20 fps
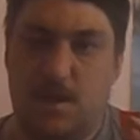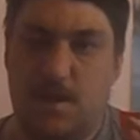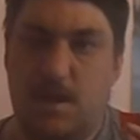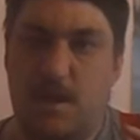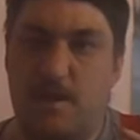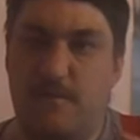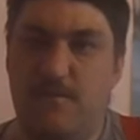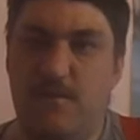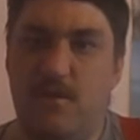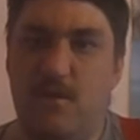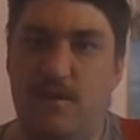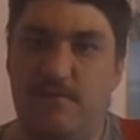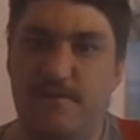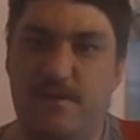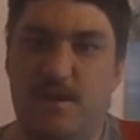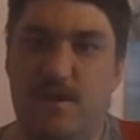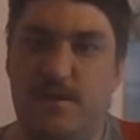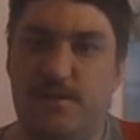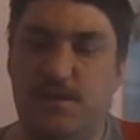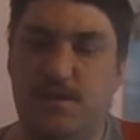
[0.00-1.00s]
If you have
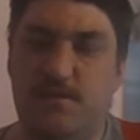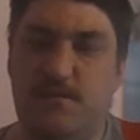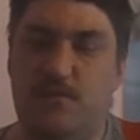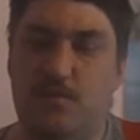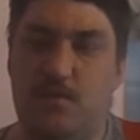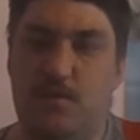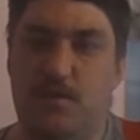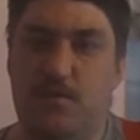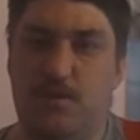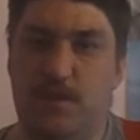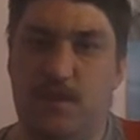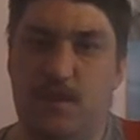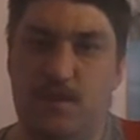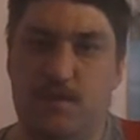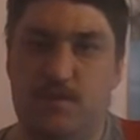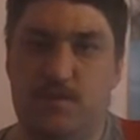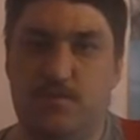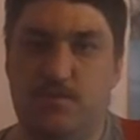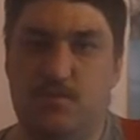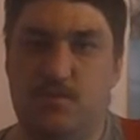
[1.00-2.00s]
any ideas for what you think I
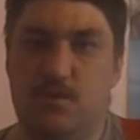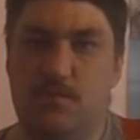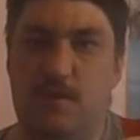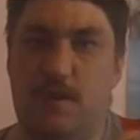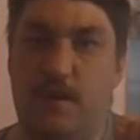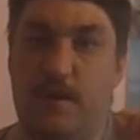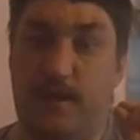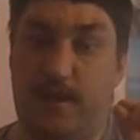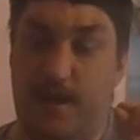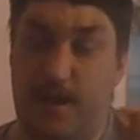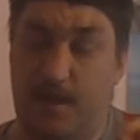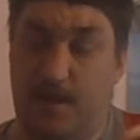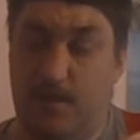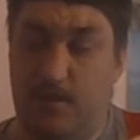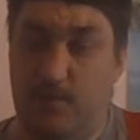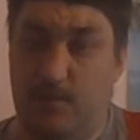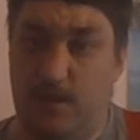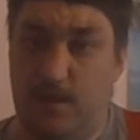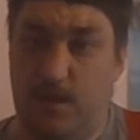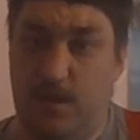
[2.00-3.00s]
should talk about
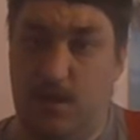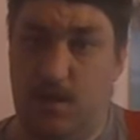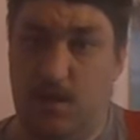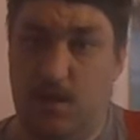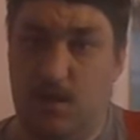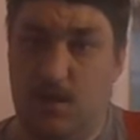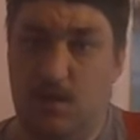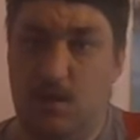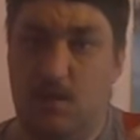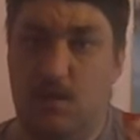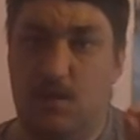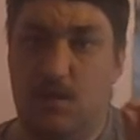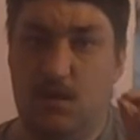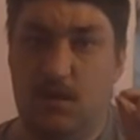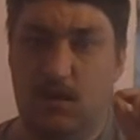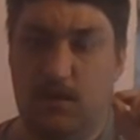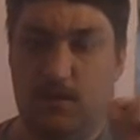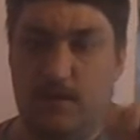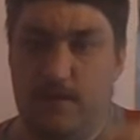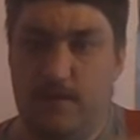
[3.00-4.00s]
next week,
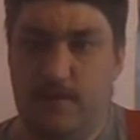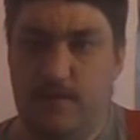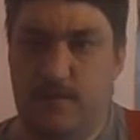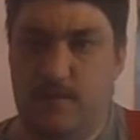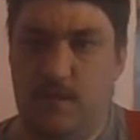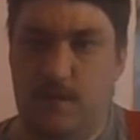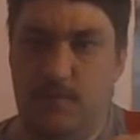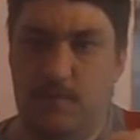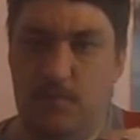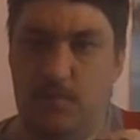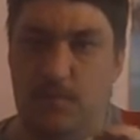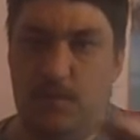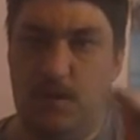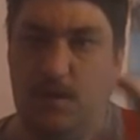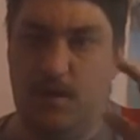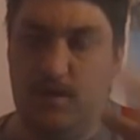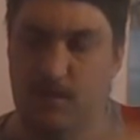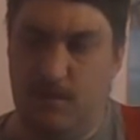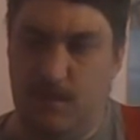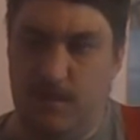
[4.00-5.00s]
the same
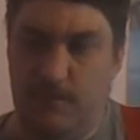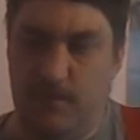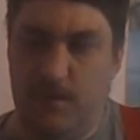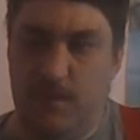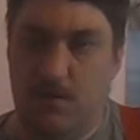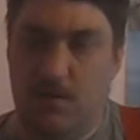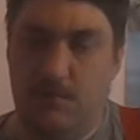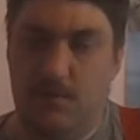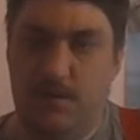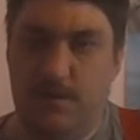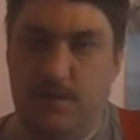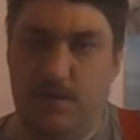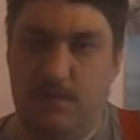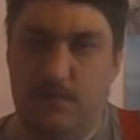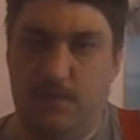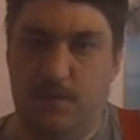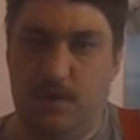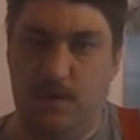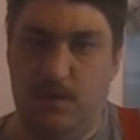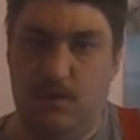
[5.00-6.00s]
applies, leave me a comment down
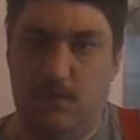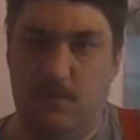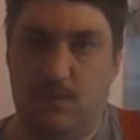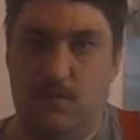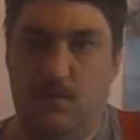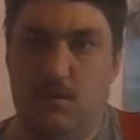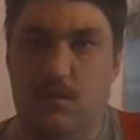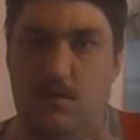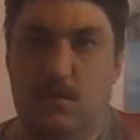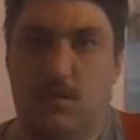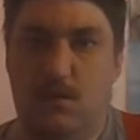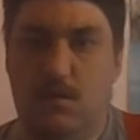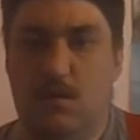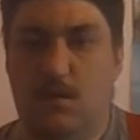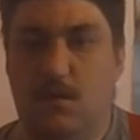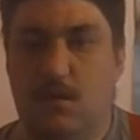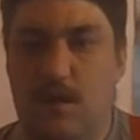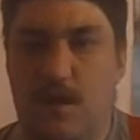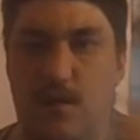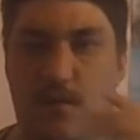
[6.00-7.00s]
below.
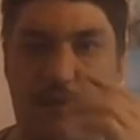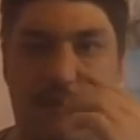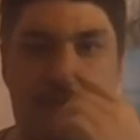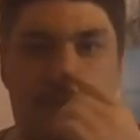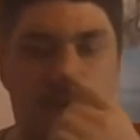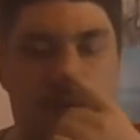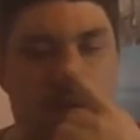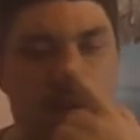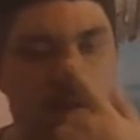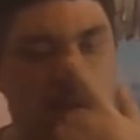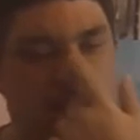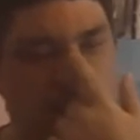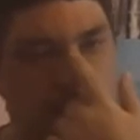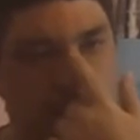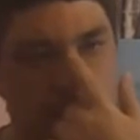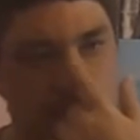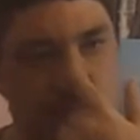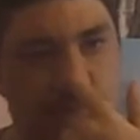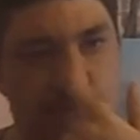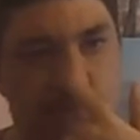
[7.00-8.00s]
However, a
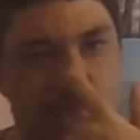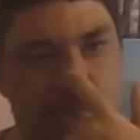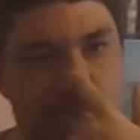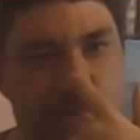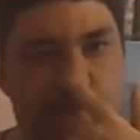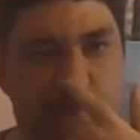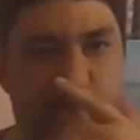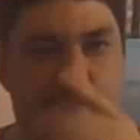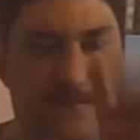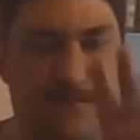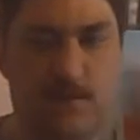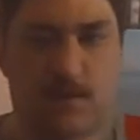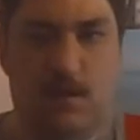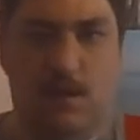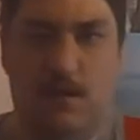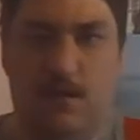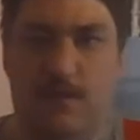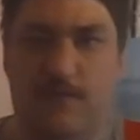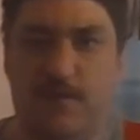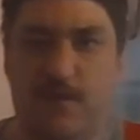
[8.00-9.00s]
couple of
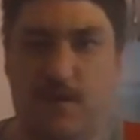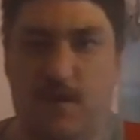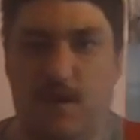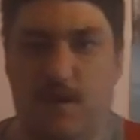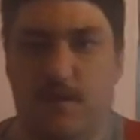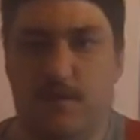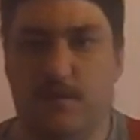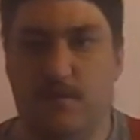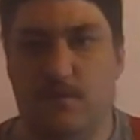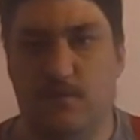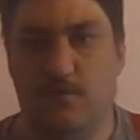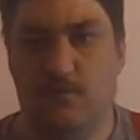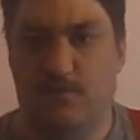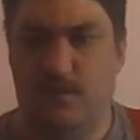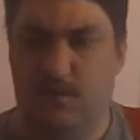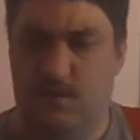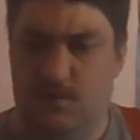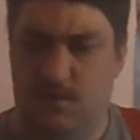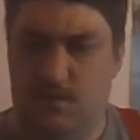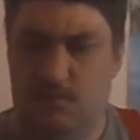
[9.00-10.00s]
clarifications or
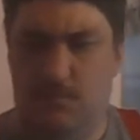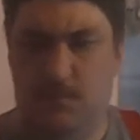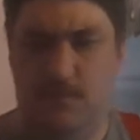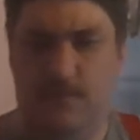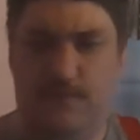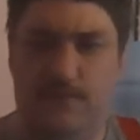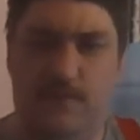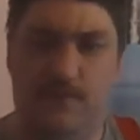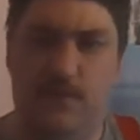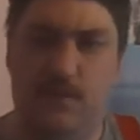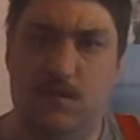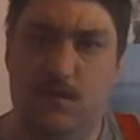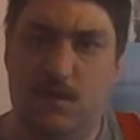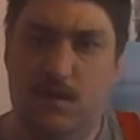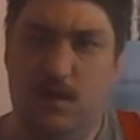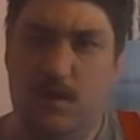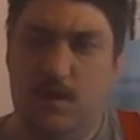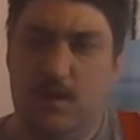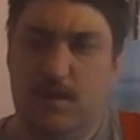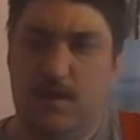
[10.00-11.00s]
a couple of
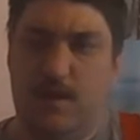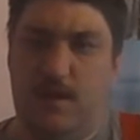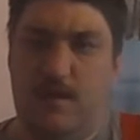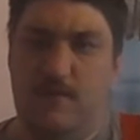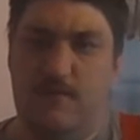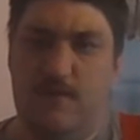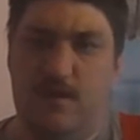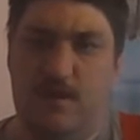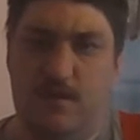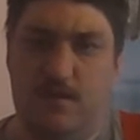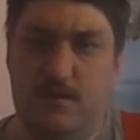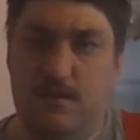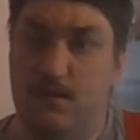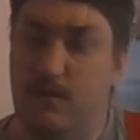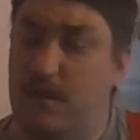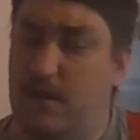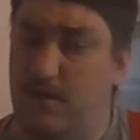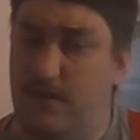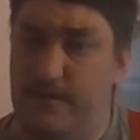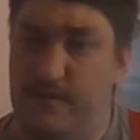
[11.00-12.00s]
caveats, or
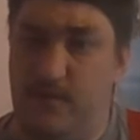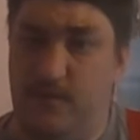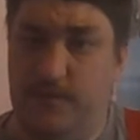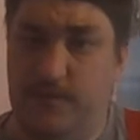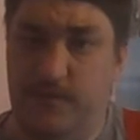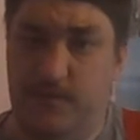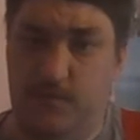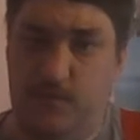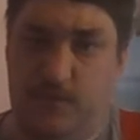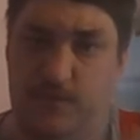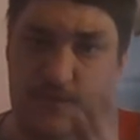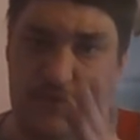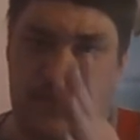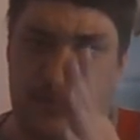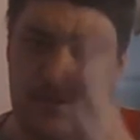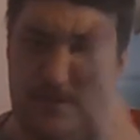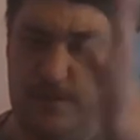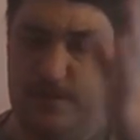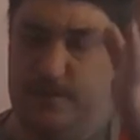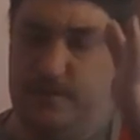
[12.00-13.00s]
however you want to word
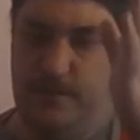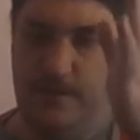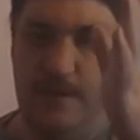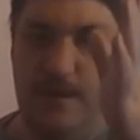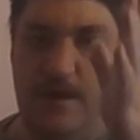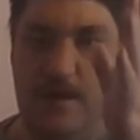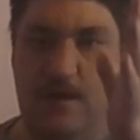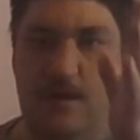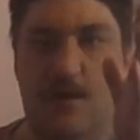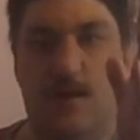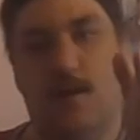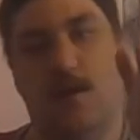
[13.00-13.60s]
it, to that.